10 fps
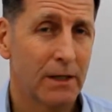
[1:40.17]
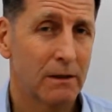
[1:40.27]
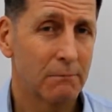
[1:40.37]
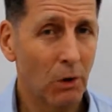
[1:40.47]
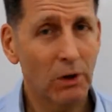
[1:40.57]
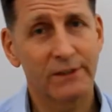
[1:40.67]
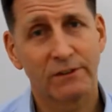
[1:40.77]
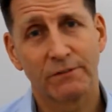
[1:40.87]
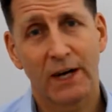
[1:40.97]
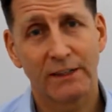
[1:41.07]
The model is
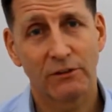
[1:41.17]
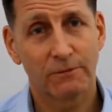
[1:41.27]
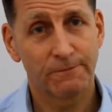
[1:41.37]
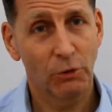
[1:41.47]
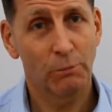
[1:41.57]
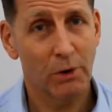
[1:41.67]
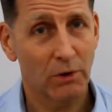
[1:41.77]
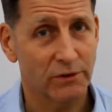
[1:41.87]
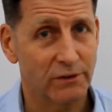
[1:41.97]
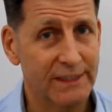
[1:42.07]
divided into 4
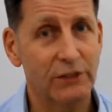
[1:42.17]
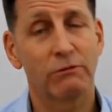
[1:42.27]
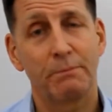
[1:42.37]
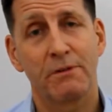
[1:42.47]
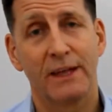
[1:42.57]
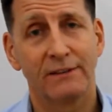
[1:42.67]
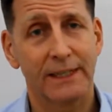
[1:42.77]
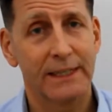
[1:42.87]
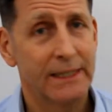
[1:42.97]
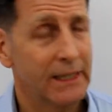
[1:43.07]
boxes, each
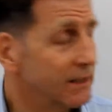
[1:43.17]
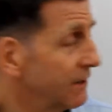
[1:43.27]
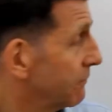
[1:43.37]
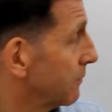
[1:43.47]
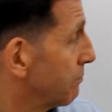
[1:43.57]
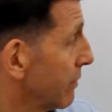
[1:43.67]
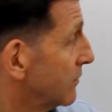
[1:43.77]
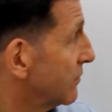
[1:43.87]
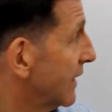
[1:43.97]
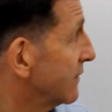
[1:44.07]
representing a different
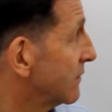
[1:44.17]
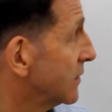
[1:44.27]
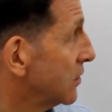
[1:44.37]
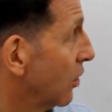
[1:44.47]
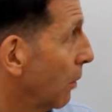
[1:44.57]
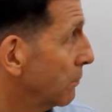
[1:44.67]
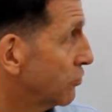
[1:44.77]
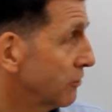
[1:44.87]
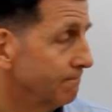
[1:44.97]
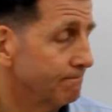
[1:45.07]
process
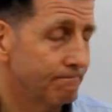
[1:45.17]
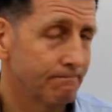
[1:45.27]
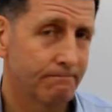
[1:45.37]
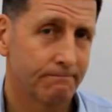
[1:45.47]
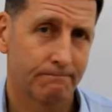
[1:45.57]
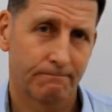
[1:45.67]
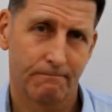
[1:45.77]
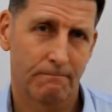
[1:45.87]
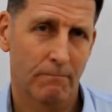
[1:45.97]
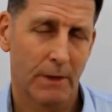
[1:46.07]
option.
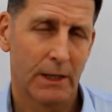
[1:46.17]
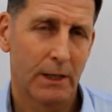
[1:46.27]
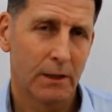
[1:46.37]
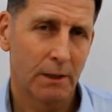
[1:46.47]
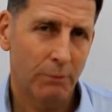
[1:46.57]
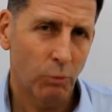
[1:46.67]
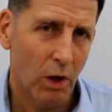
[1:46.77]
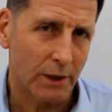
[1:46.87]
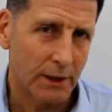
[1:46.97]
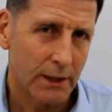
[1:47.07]
Number
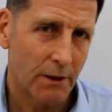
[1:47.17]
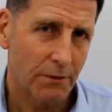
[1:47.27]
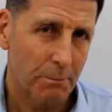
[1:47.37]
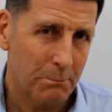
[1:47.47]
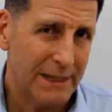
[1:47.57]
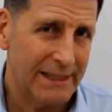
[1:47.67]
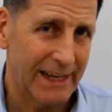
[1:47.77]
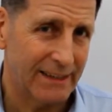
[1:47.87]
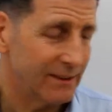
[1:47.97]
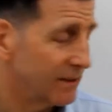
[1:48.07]
1, the
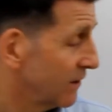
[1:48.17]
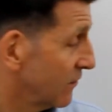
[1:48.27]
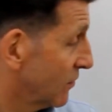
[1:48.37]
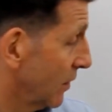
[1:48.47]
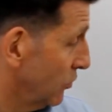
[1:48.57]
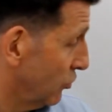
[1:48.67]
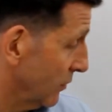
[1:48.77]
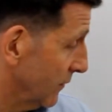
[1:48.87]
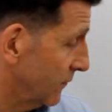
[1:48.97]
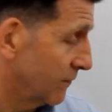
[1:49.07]
mediated
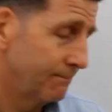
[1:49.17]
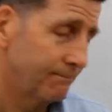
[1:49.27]
solutions.